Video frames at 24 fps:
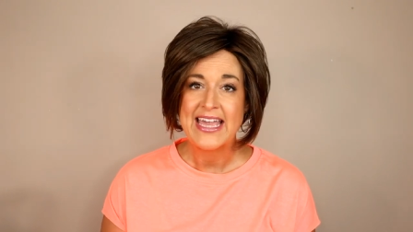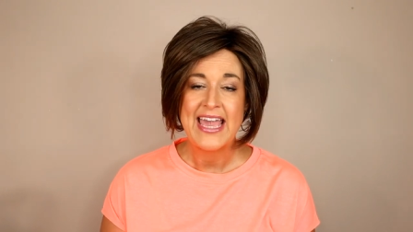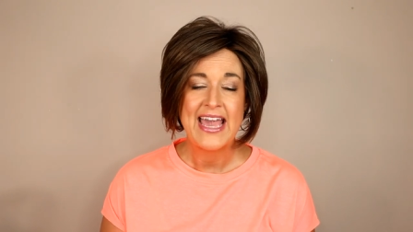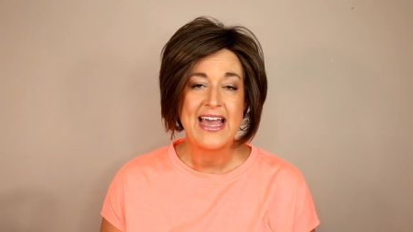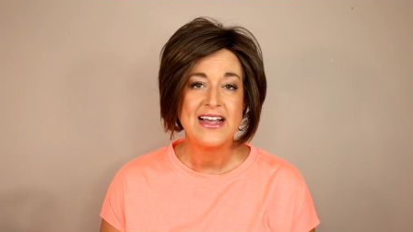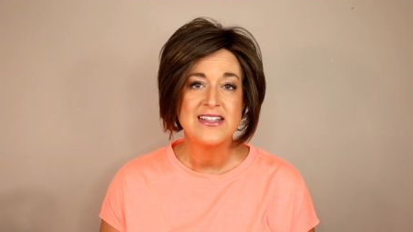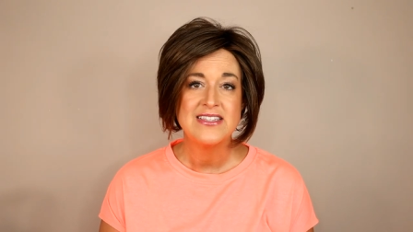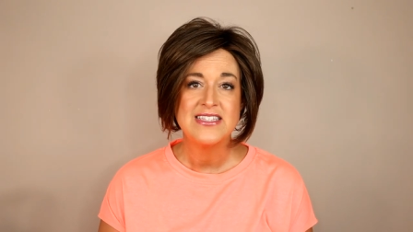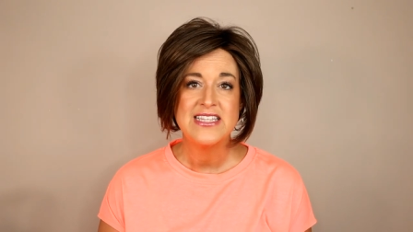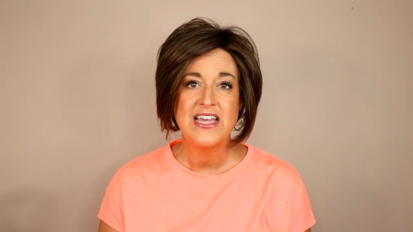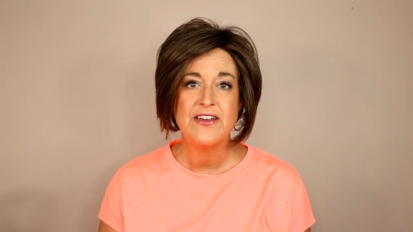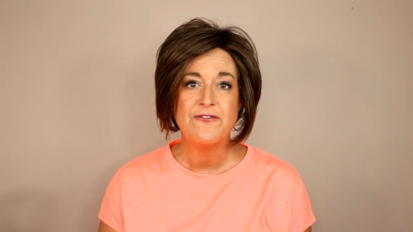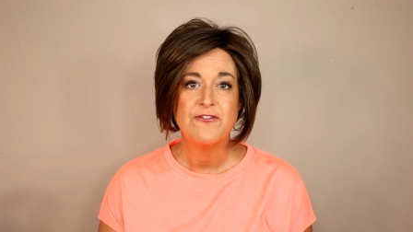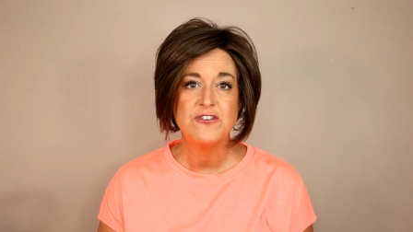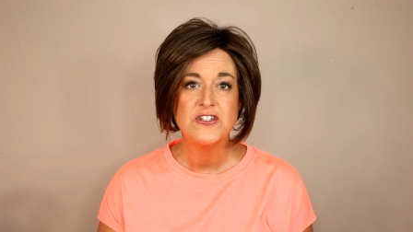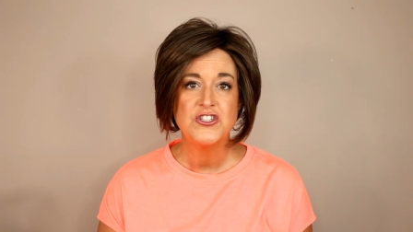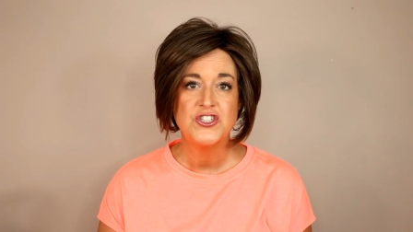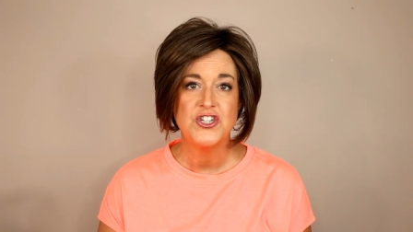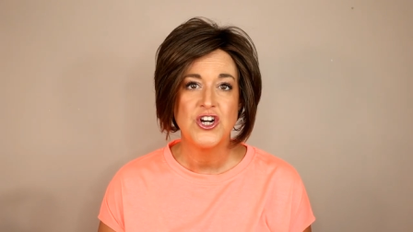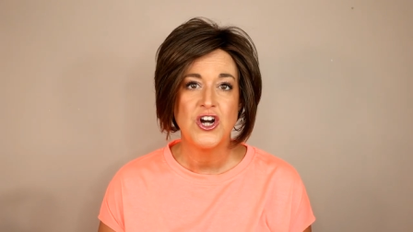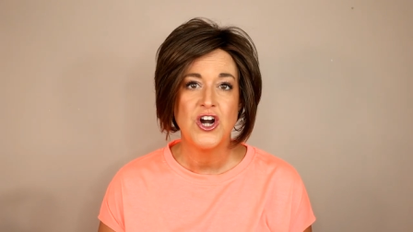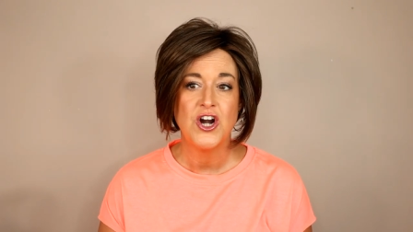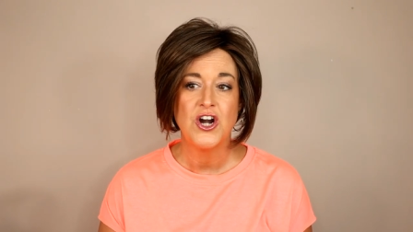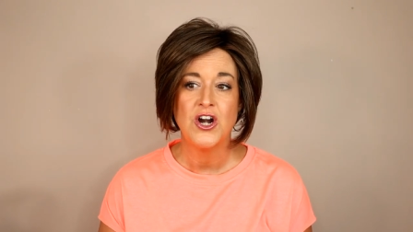I can't say
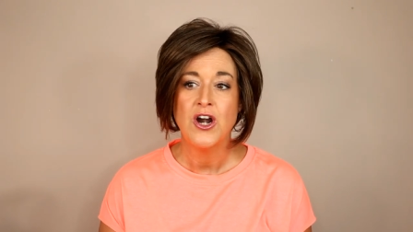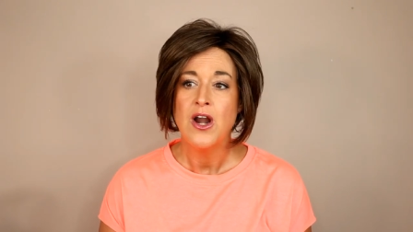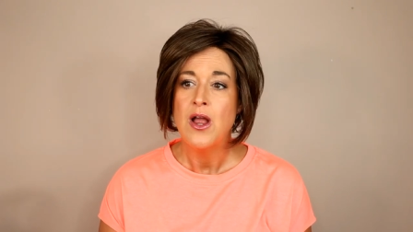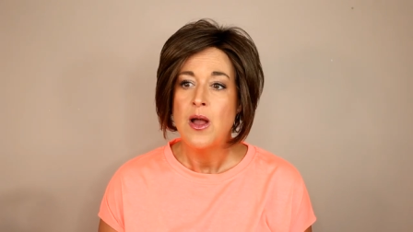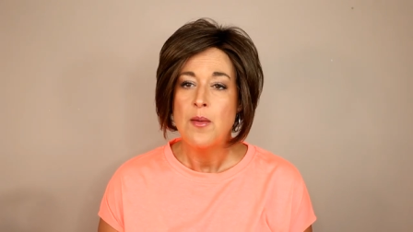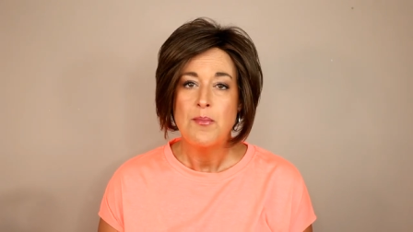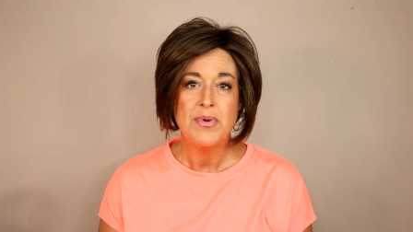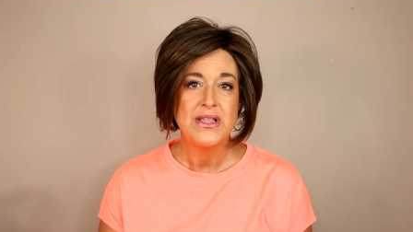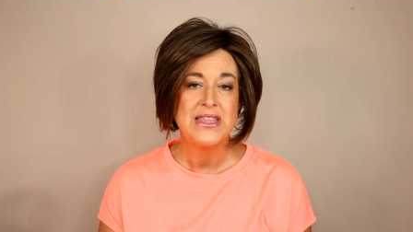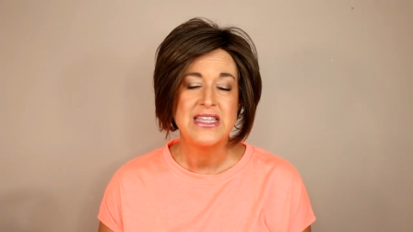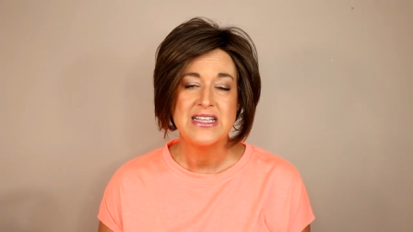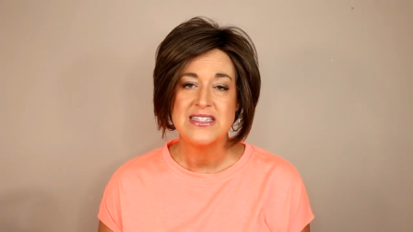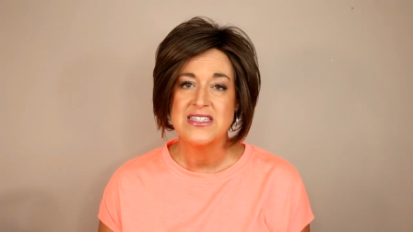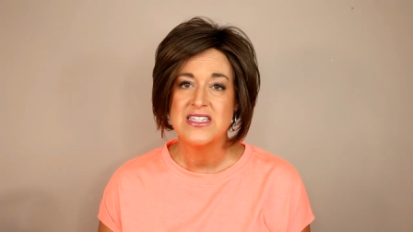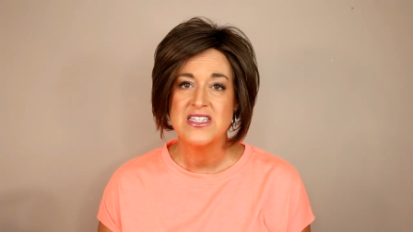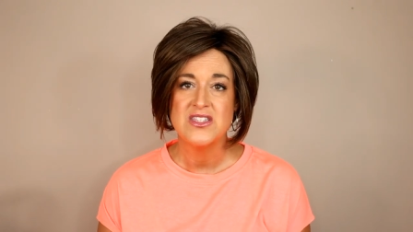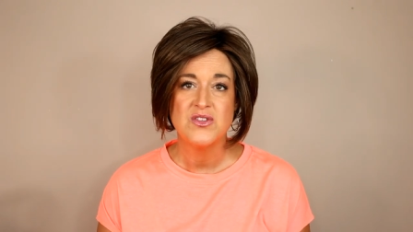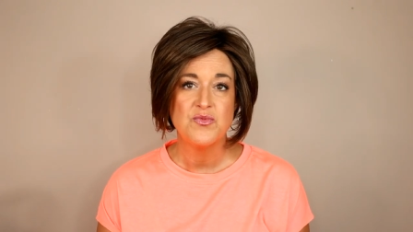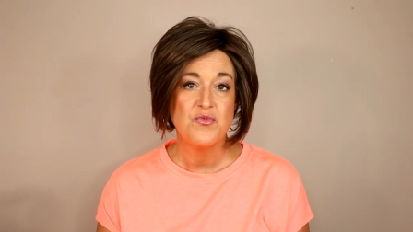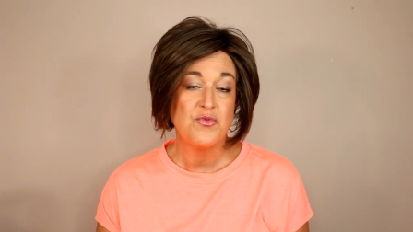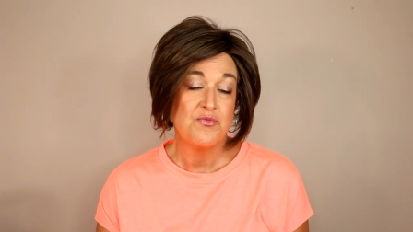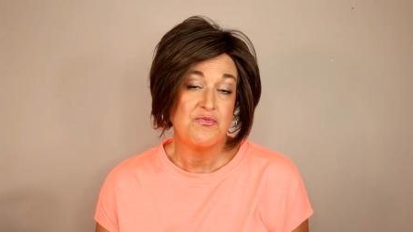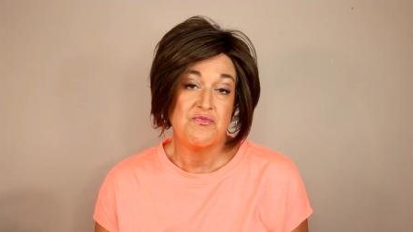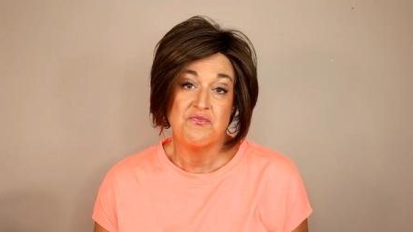for sure, but
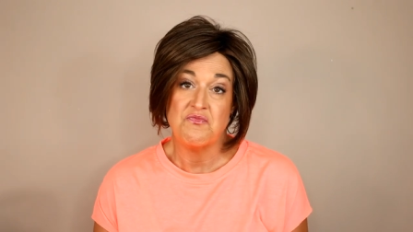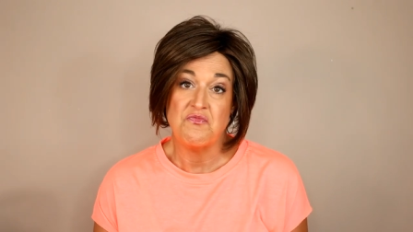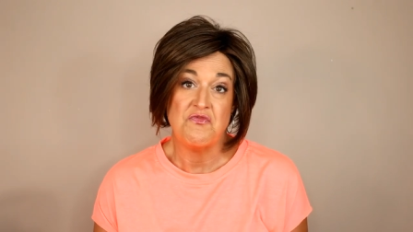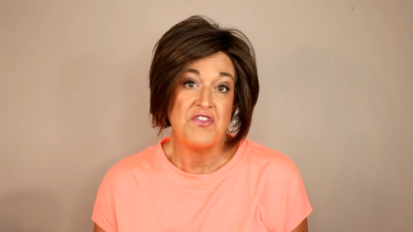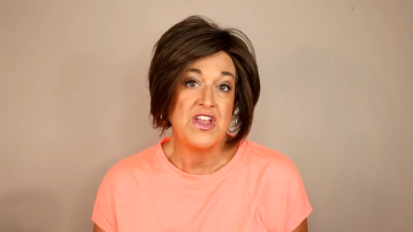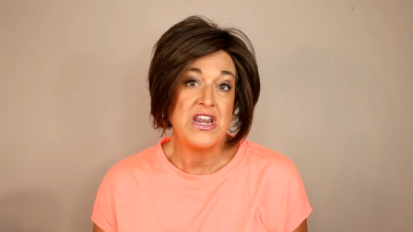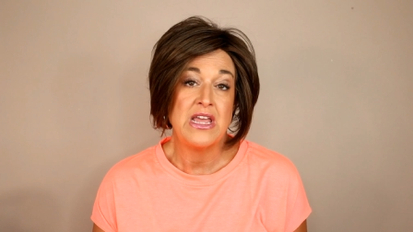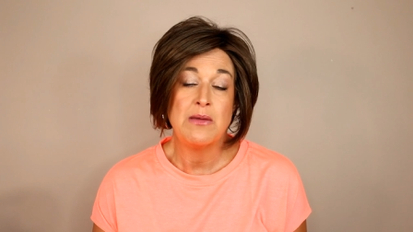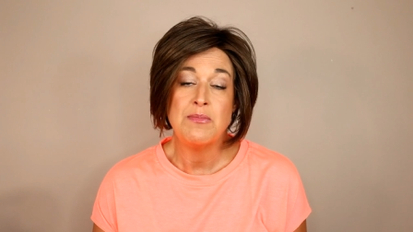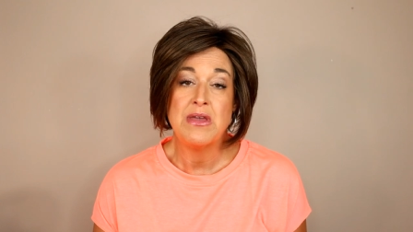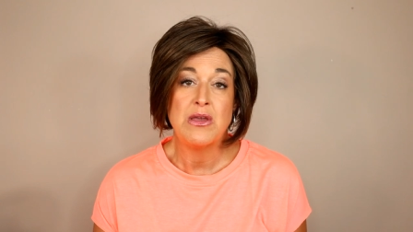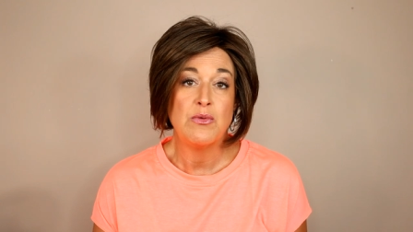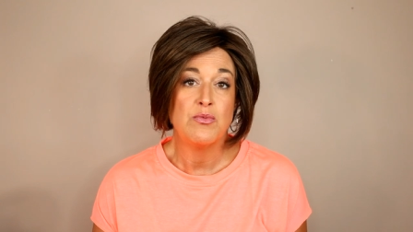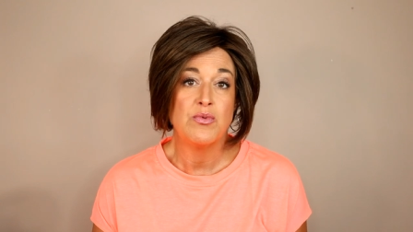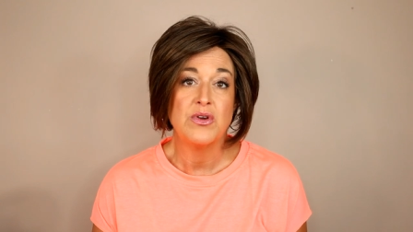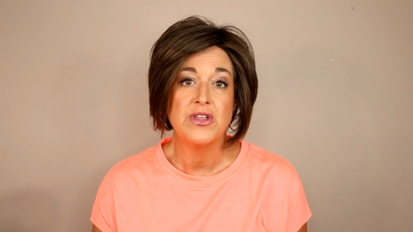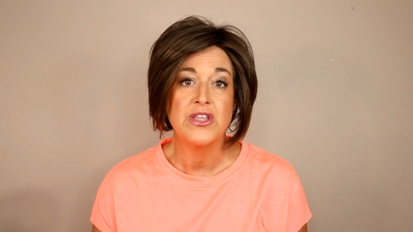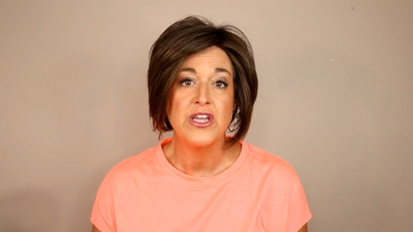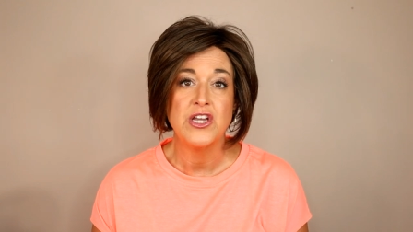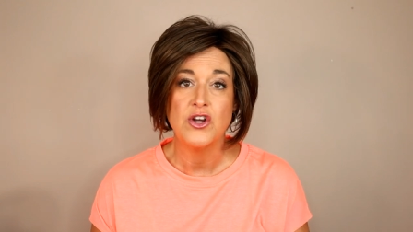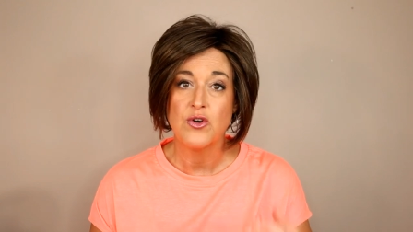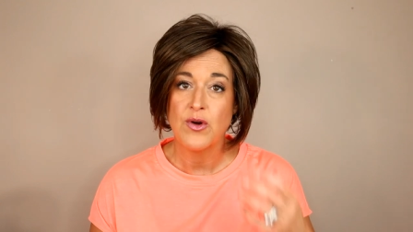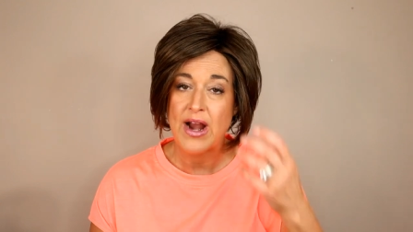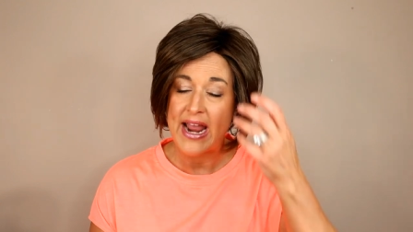this is fitting me
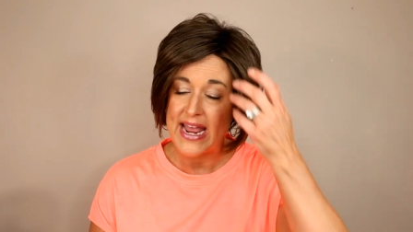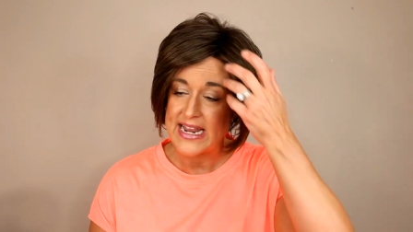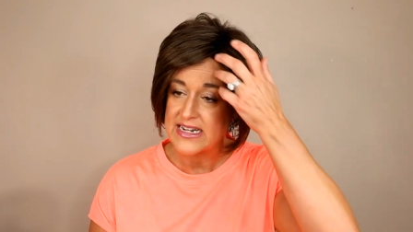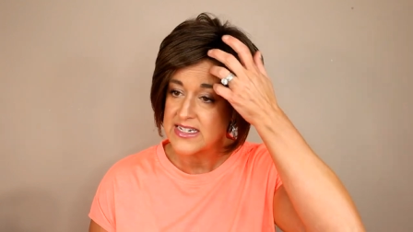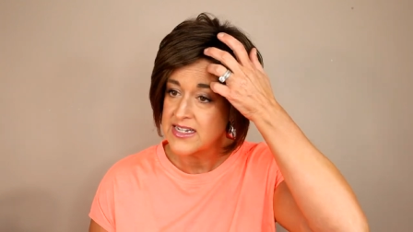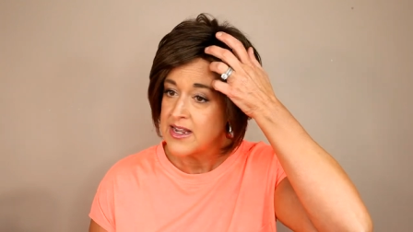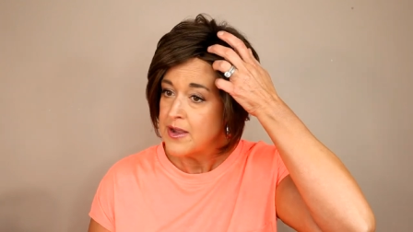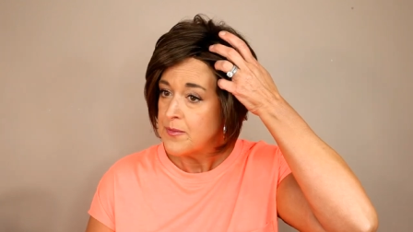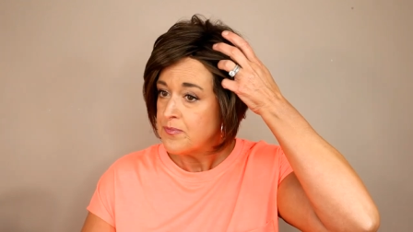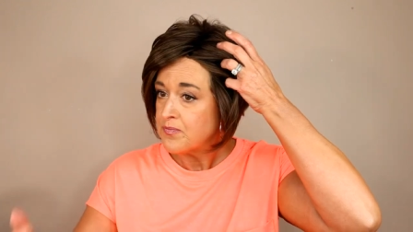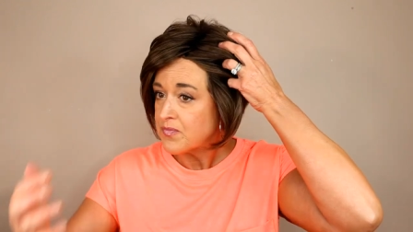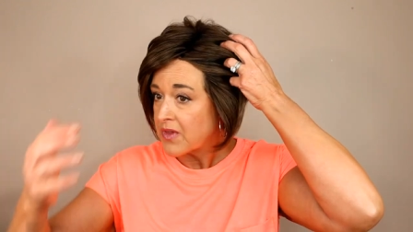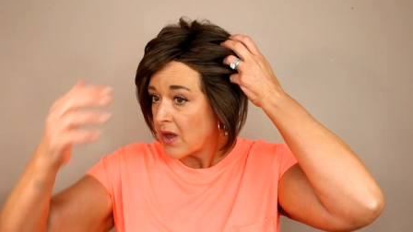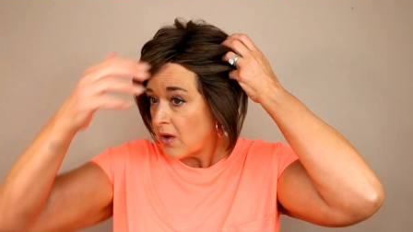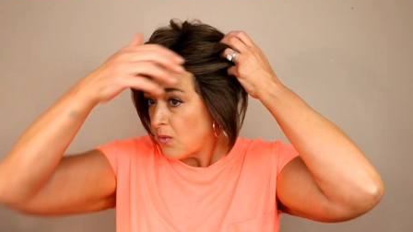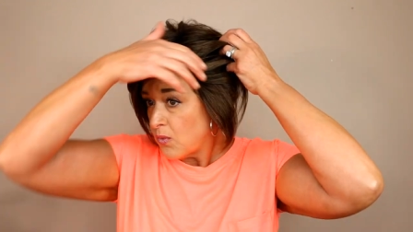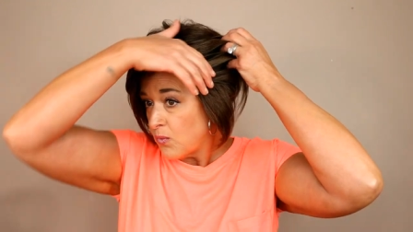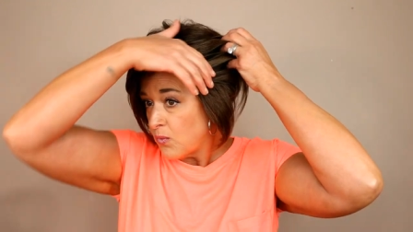really great.